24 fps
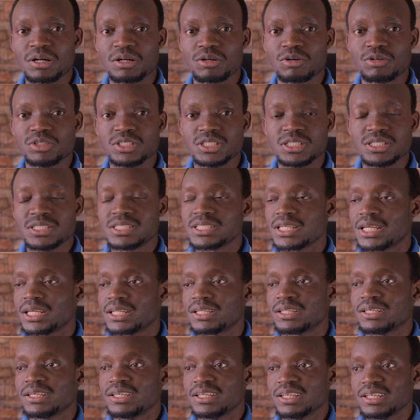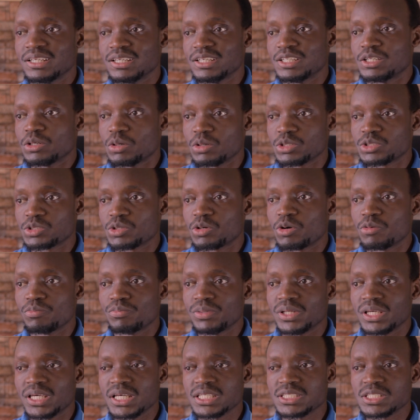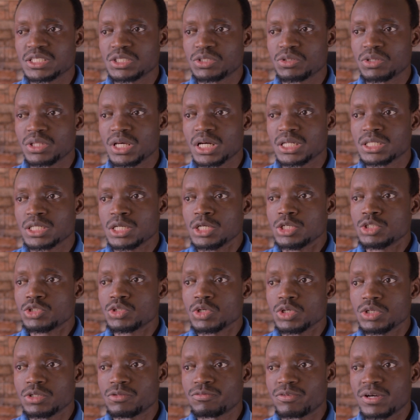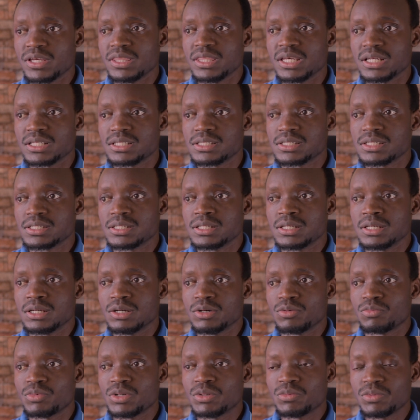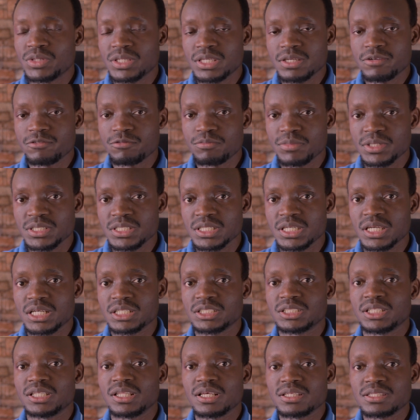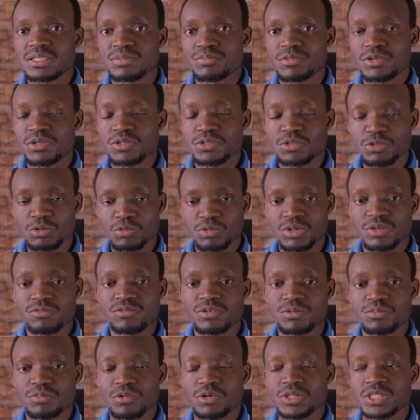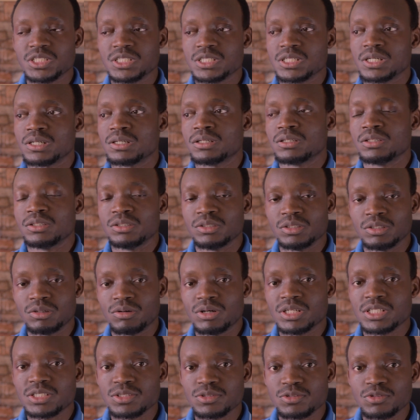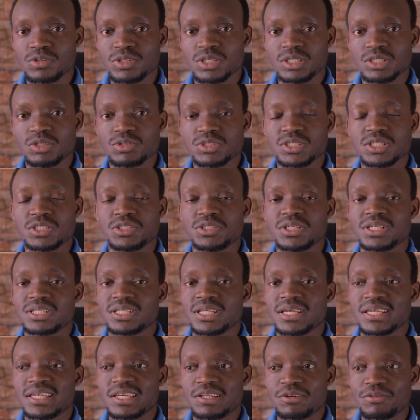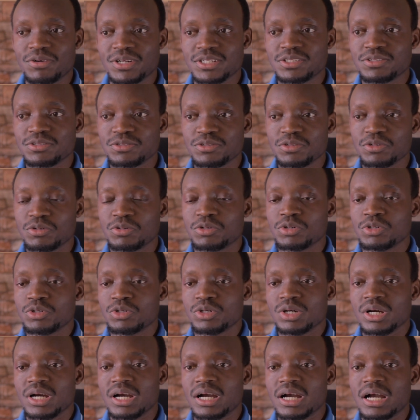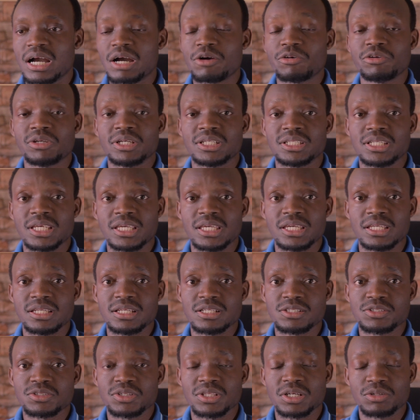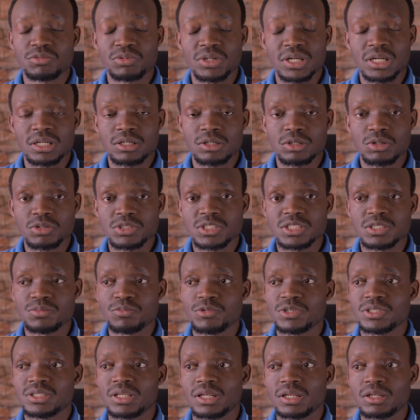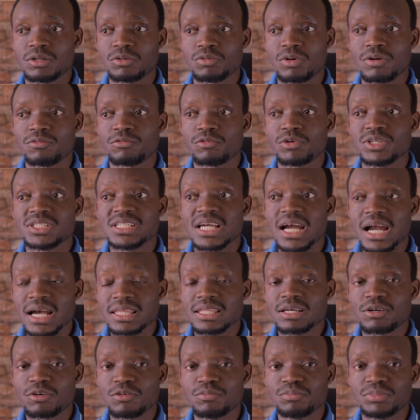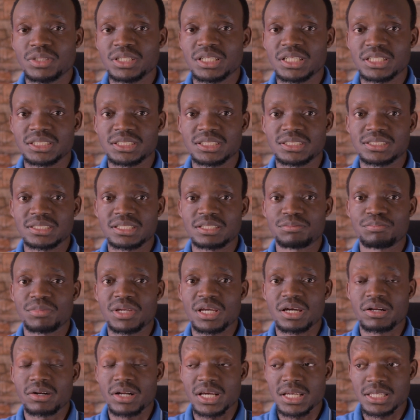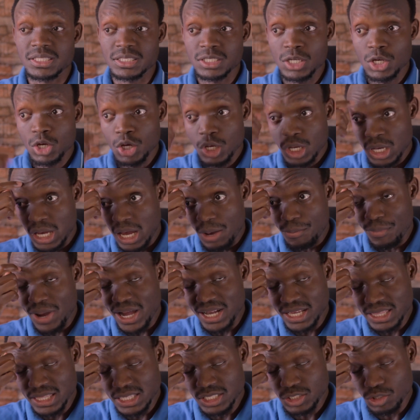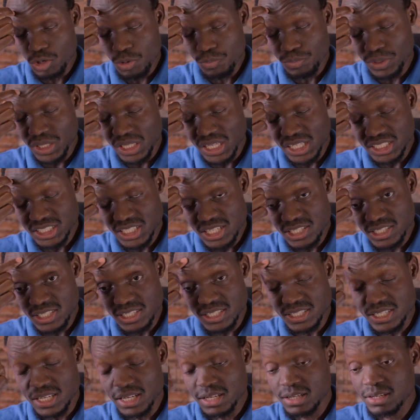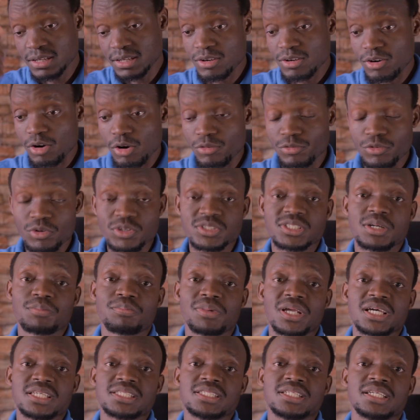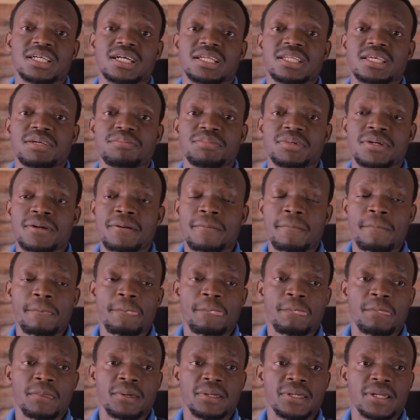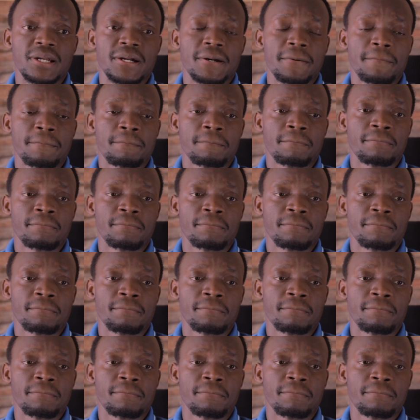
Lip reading: condition, it also complicates into that. So you'd find that when we give medication, that's the more reason we even monitor. We want to know the dosage you're taking, we want to know how you're taking it, so that we are closely monitoring to avoid other complications that may arise. Among these complications is, of course, aplastic anemia. Yeah.